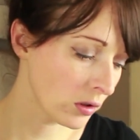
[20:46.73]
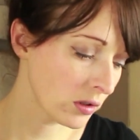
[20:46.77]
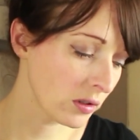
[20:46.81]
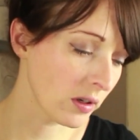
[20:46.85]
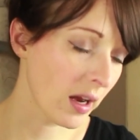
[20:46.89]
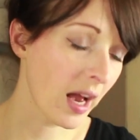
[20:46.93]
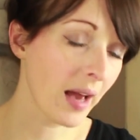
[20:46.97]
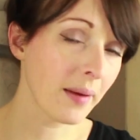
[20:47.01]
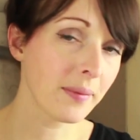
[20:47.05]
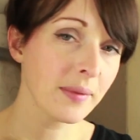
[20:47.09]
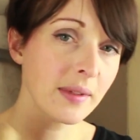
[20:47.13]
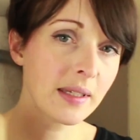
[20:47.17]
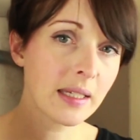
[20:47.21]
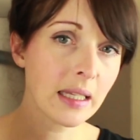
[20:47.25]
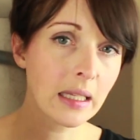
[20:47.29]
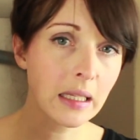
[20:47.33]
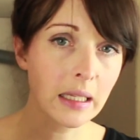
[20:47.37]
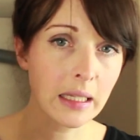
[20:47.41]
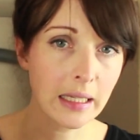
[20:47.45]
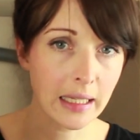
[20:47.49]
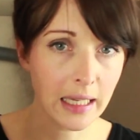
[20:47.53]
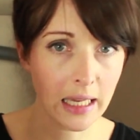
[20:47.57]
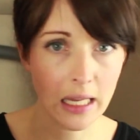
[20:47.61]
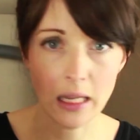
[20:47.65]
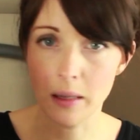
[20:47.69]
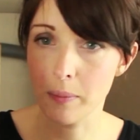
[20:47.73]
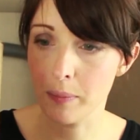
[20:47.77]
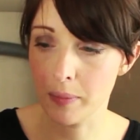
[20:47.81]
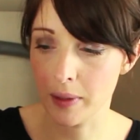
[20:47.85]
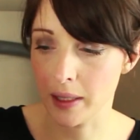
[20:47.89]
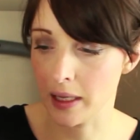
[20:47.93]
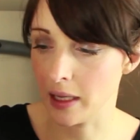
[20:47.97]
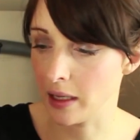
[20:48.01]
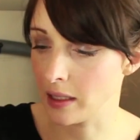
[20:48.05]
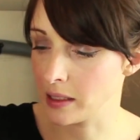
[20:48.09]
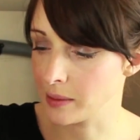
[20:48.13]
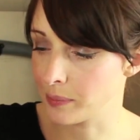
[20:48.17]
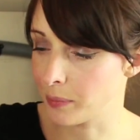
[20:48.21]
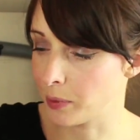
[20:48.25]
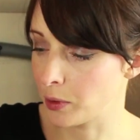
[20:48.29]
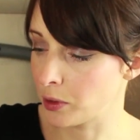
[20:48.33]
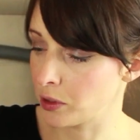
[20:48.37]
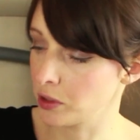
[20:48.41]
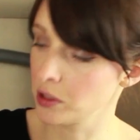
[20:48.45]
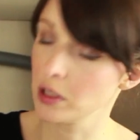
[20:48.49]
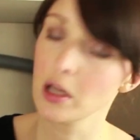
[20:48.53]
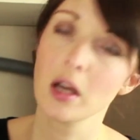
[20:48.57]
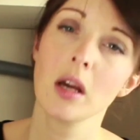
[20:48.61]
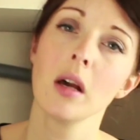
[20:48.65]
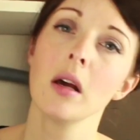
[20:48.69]
So I'm still going to keep these,
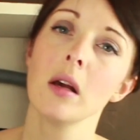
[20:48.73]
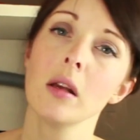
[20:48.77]
but